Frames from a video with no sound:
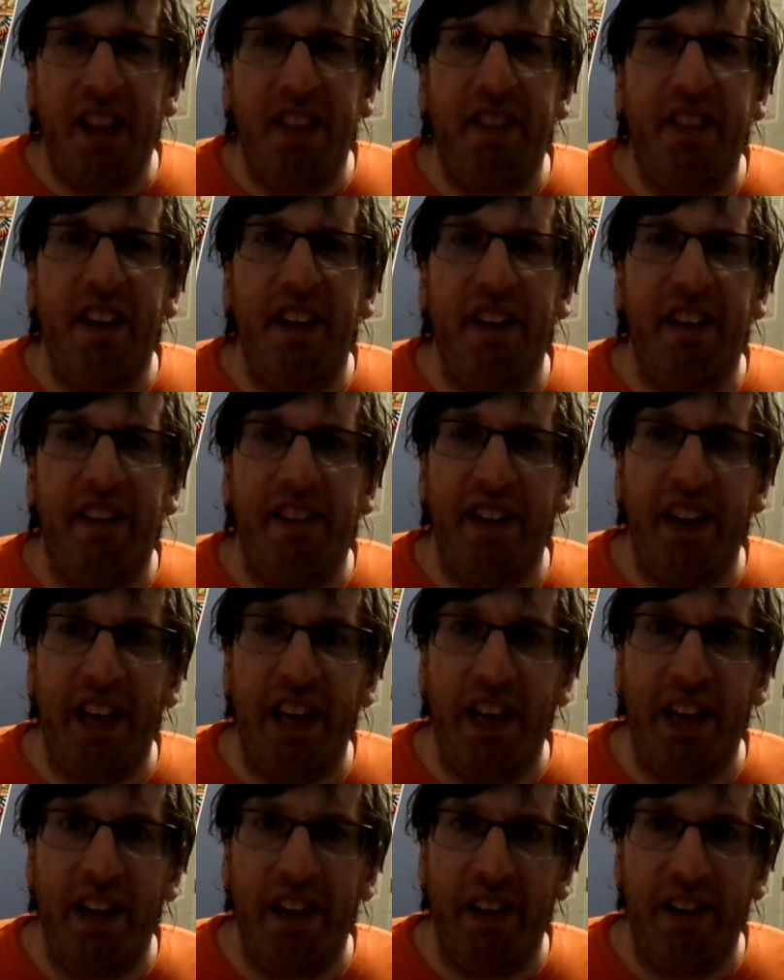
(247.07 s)
This
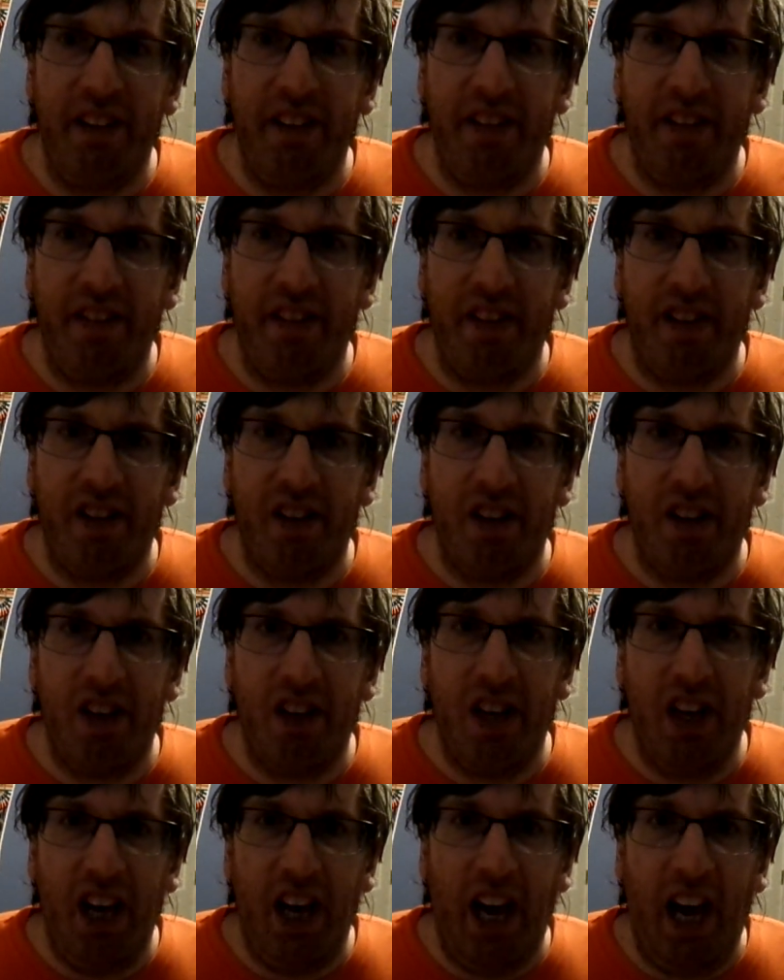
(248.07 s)
is
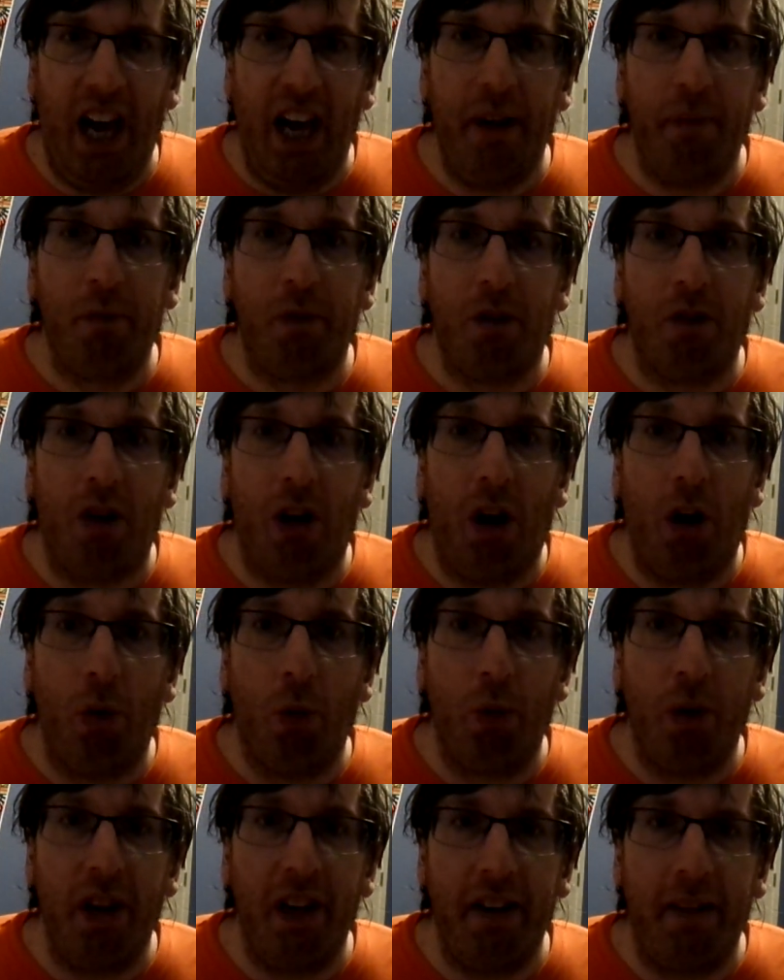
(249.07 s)
and will
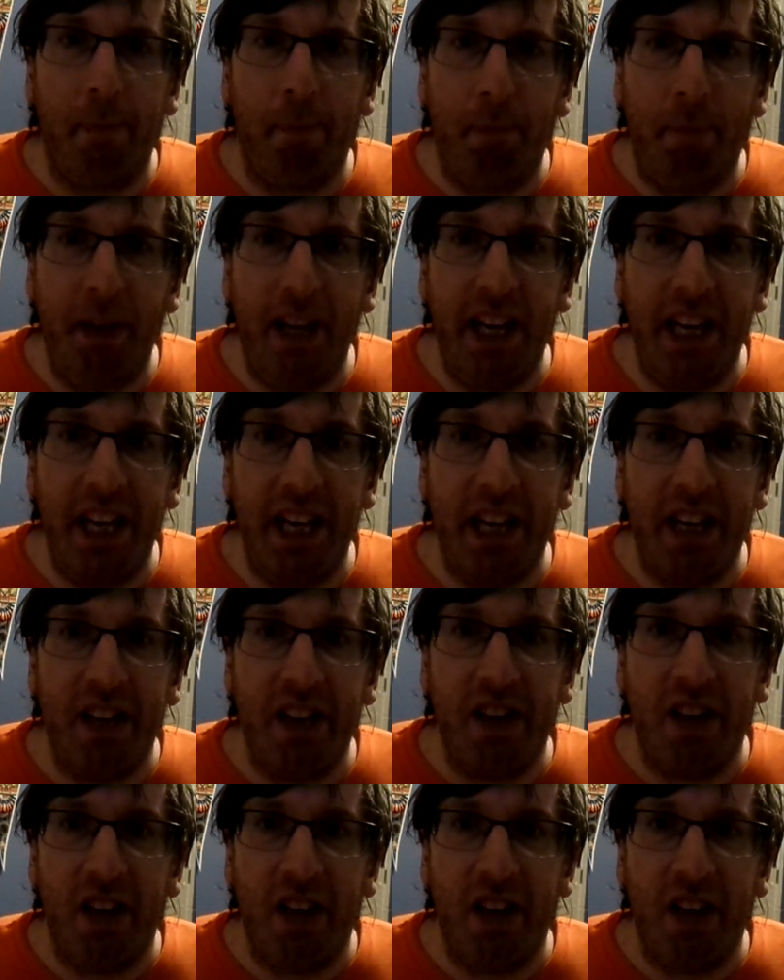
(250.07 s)
always be